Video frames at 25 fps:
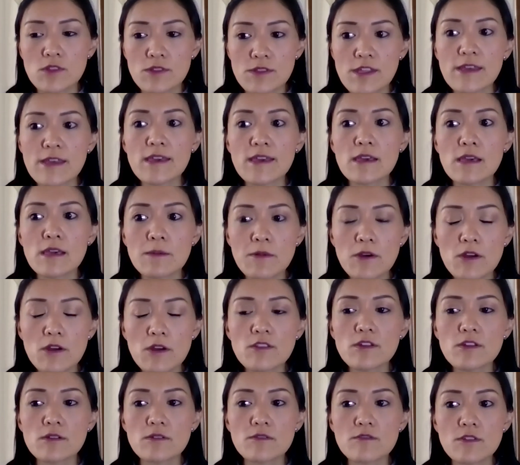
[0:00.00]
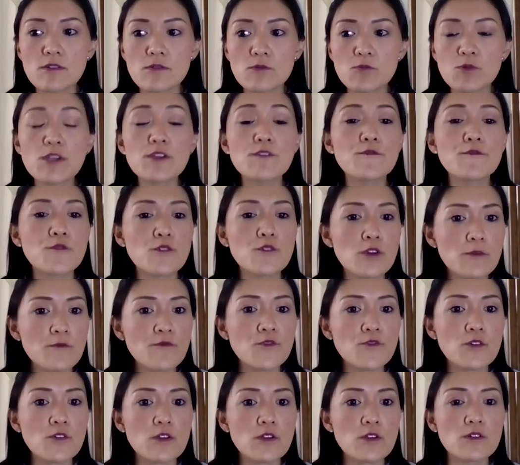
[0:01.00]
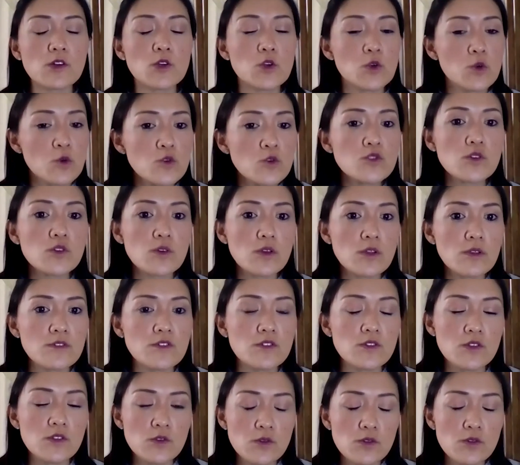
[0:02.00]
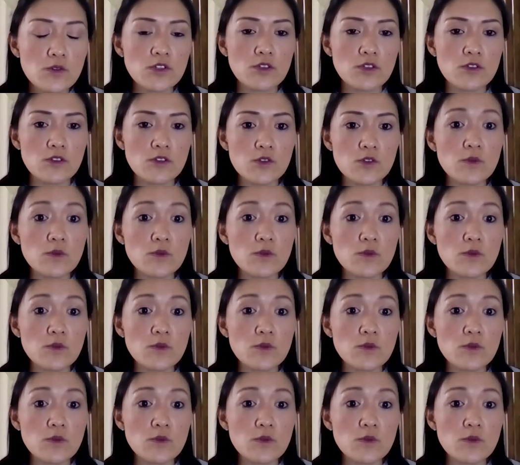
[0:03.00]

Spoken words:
thinking about the reform for crucial institutions